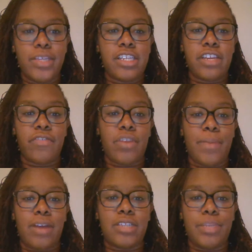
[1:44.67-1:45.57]
to
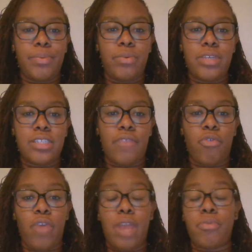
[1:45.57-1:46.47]
confirm how deep it was and
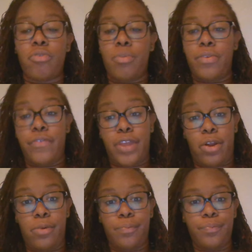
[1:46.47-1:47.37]
if we're able to remove it
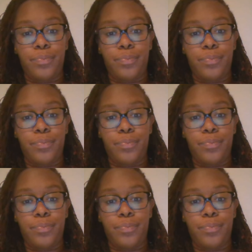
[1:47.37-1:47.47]
all.